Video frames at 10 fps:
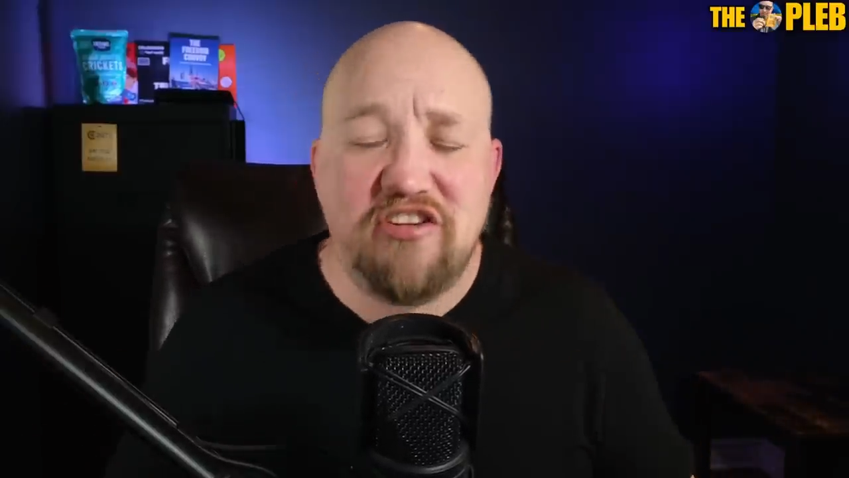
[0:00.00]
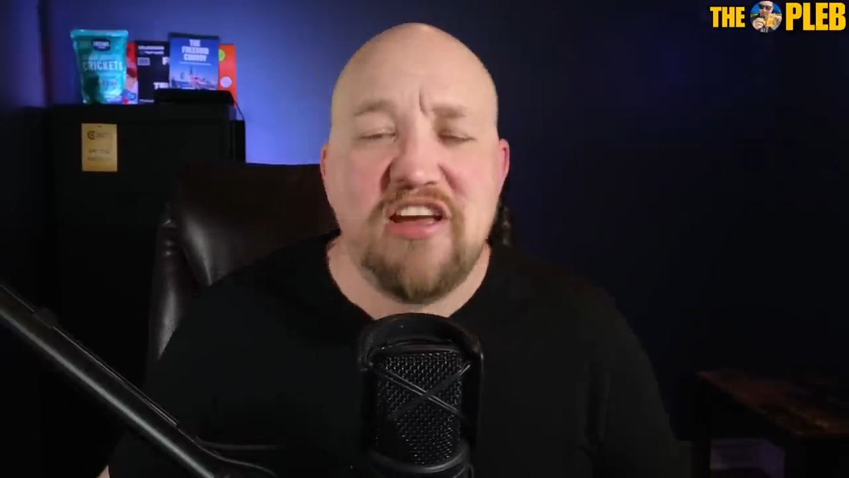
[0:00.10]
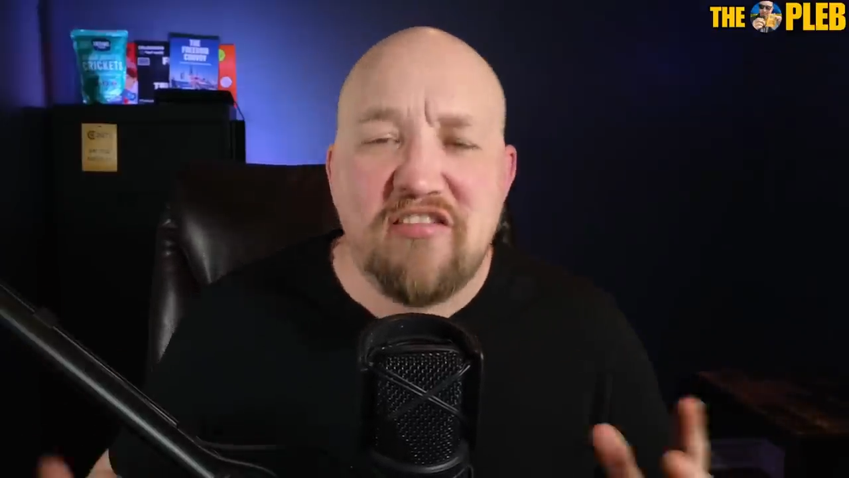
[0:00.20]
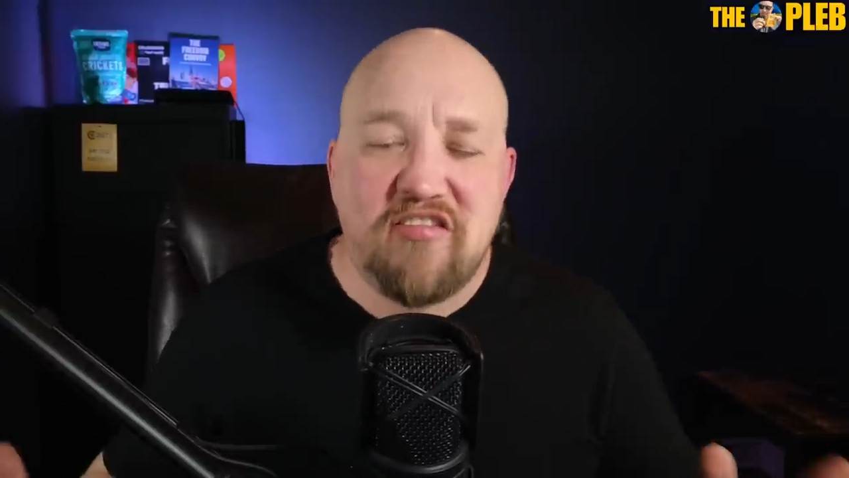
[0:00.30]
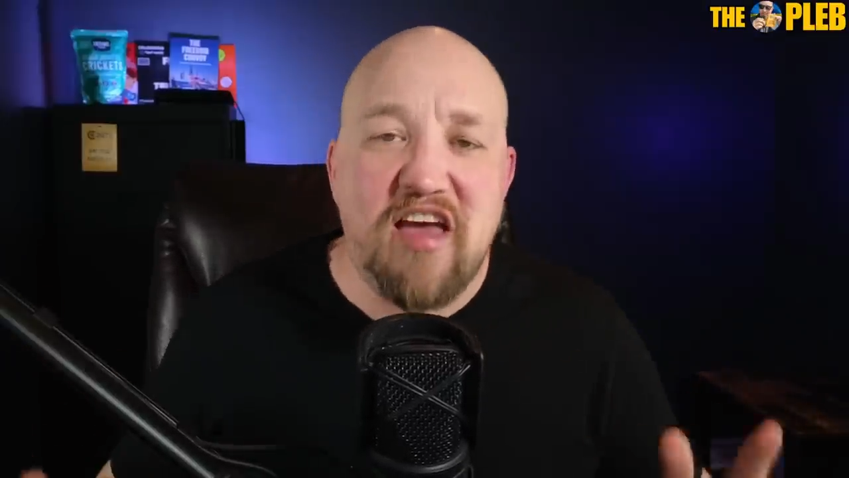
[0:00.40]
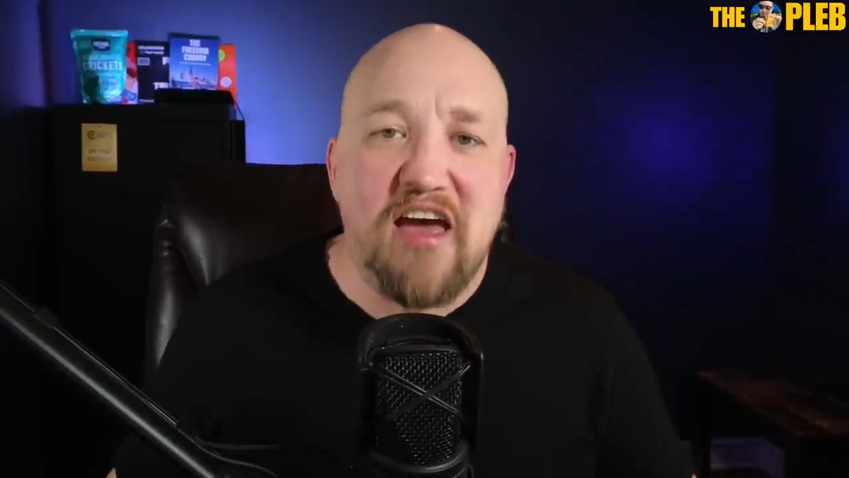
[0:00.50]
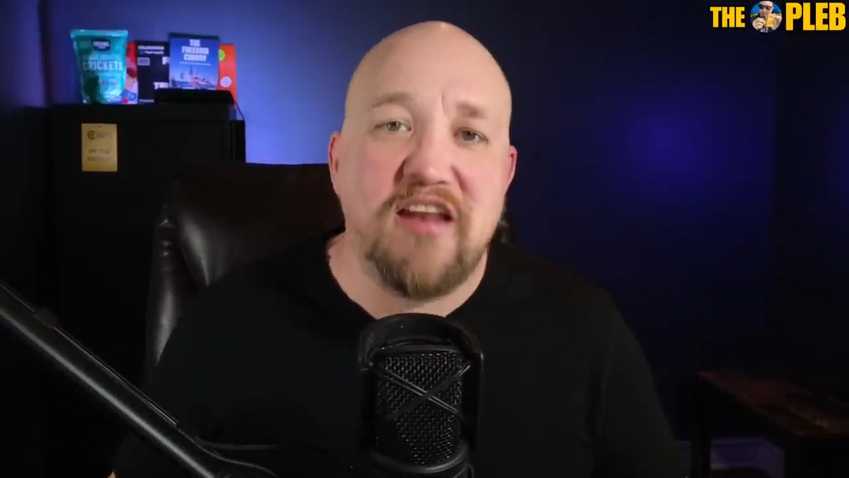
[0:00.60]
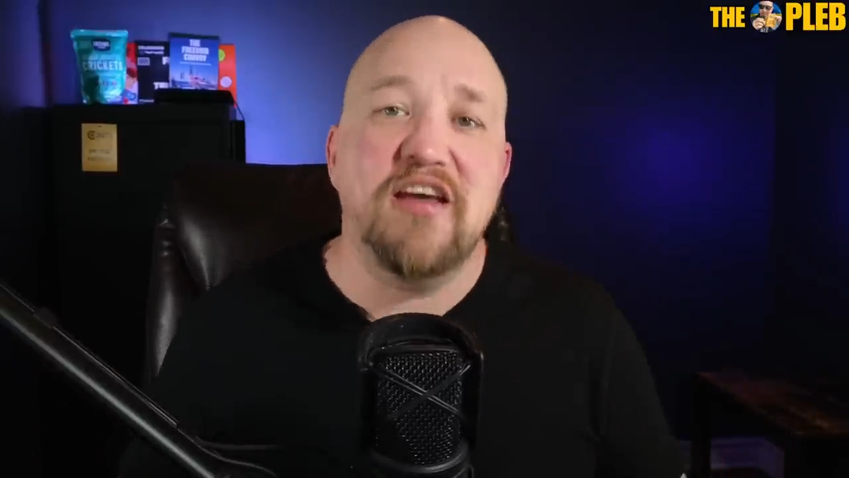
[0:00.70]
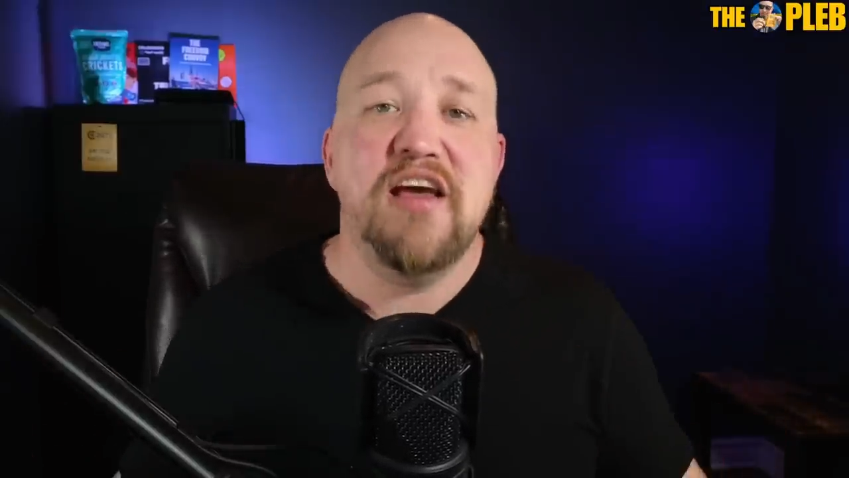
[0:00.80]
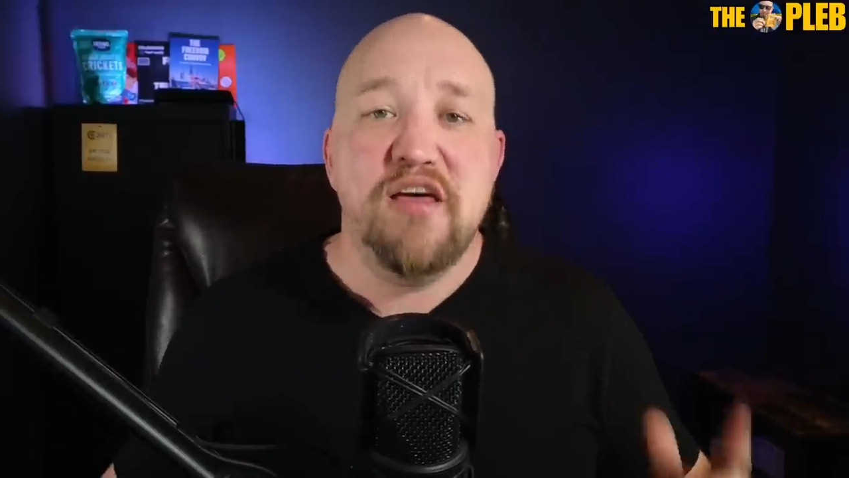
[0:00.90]
he said
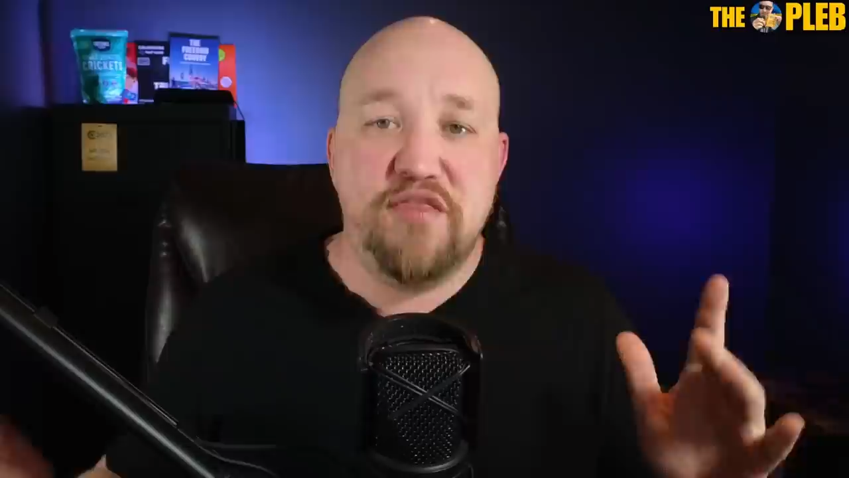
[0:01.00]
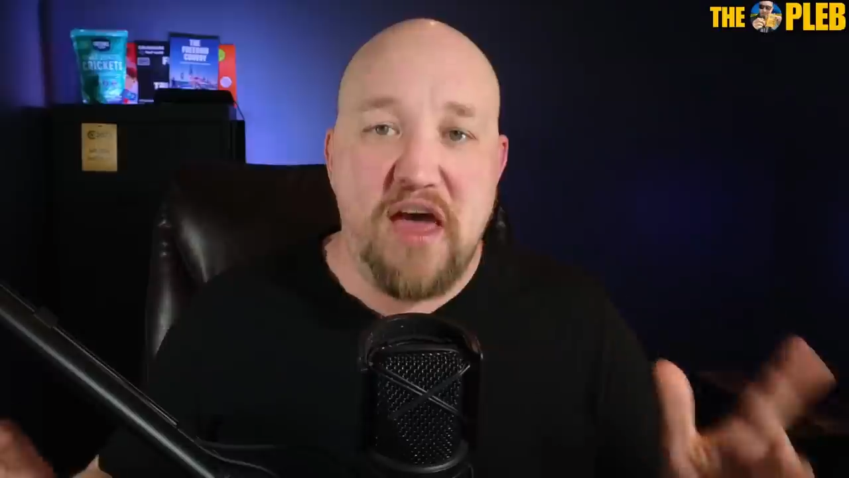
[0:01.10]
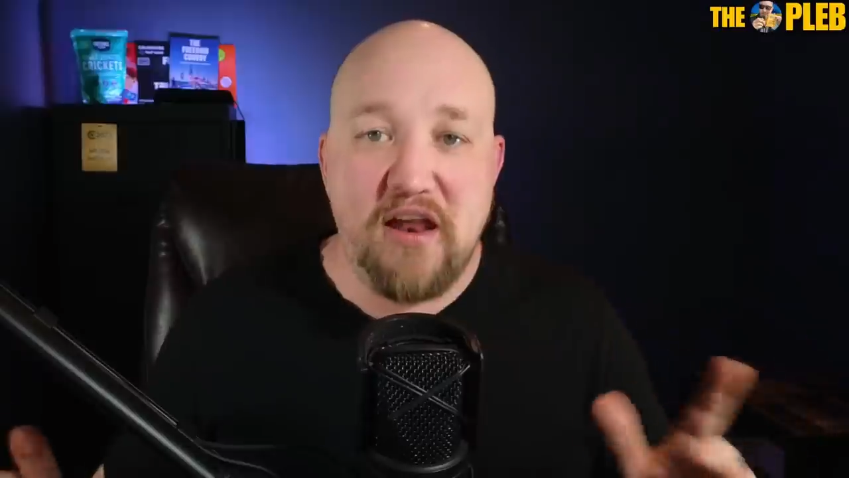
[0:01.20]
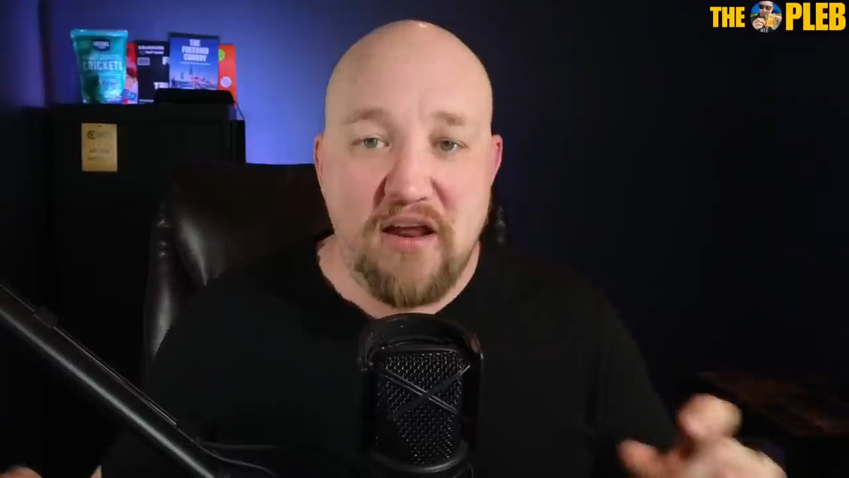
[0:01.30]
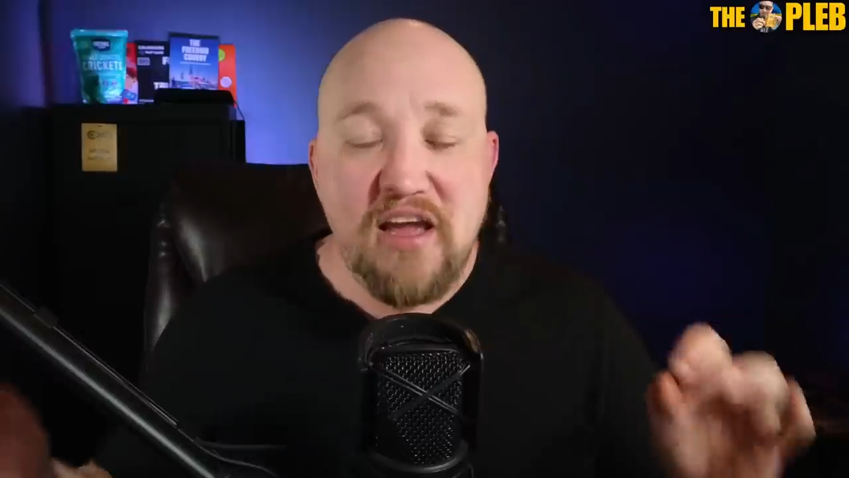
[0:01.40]
that